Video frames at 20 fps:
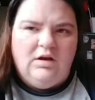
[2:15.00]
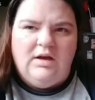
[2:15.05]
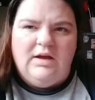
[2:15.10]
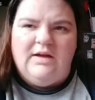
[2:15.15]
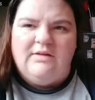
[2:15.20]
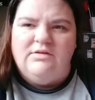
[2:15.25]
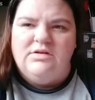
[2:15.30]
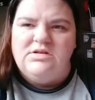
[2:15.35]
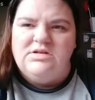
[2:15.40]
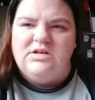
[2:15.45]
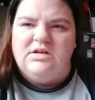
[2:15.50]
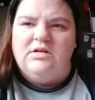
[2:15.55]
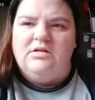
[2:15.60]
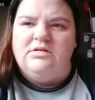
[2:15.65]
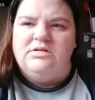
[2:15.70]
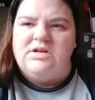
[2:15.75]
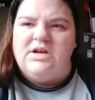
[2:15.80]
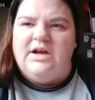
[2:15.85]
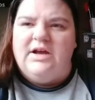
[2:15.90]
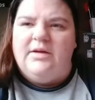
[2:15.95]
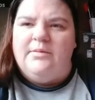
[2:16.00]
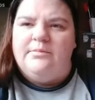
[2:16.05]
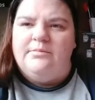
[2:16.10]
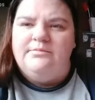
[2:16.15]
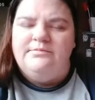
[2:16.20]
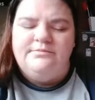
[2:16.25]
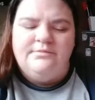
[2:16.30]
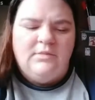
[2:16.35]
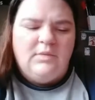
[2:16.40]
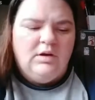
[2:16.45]
every single
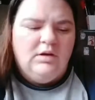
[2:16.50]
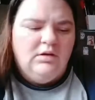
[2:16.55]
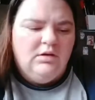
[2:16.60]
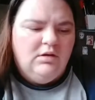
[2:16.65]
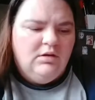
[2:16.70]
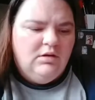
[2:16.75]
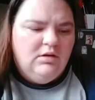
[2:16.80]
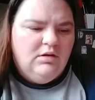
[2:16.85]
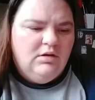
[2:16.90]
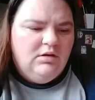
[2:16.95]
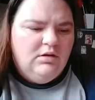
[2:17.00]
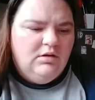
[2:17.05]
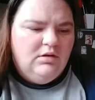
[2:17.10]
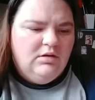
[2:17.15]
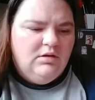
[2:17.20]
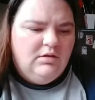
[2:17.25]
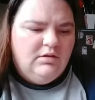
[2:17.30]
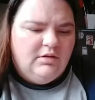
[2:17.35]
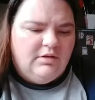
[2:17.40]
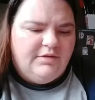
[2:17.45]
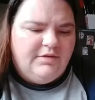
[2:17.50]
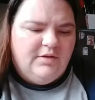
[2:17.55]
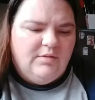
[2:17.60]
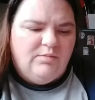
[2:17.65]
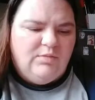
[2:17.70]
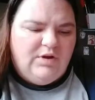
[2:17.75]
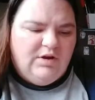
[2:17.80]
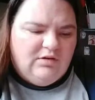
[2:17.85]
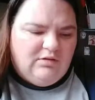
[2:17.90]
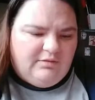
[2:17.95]
time. The
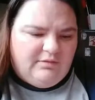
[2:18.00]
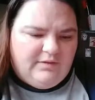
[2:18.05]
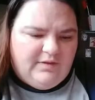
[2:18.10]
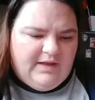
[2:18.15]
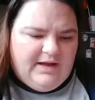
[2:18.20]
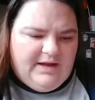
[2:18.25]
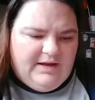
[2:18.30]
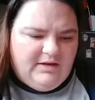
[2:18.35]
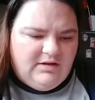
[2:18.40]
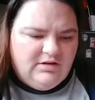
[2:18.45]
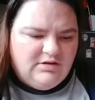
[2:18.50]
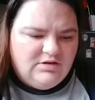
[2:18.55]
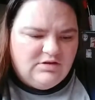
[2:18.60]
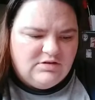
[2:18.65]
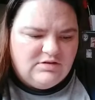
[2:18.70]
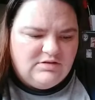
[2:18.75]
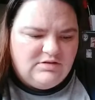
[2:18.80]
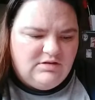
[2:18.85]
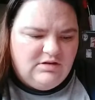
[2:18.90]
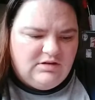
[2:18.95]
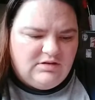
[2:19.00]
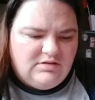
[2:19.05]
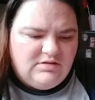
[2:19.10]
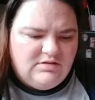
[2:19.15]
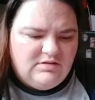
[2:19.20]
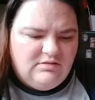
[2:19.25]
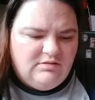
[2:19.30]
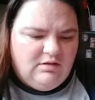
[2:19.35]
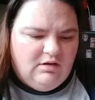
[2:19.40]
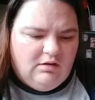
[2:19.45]
thumbnail for that,
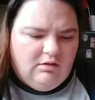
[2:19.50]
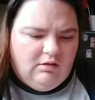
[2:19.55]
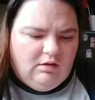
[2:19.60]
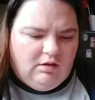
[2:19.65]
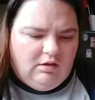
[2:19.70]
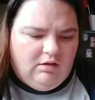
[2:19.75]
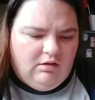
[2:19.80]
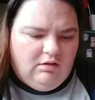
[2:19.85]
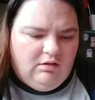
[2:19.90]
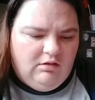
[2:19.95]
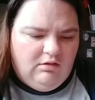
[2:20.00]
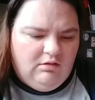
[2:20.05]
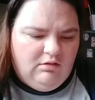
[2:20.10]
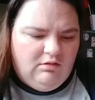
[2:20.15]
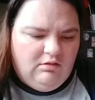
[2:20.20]
it's ugh.